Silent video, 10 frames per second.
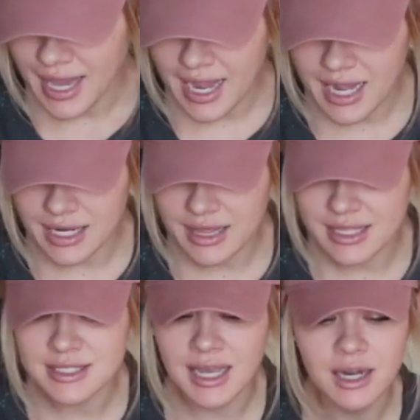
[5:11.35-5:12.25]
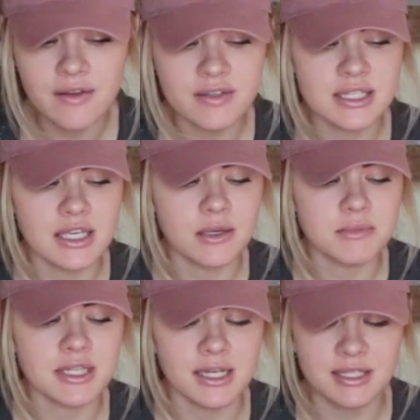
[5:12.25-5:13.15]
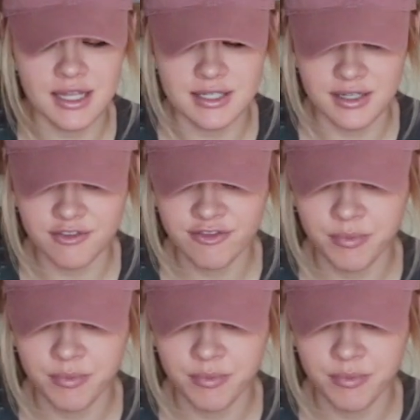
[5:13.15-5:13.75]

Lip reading: And this kind of seems excessive,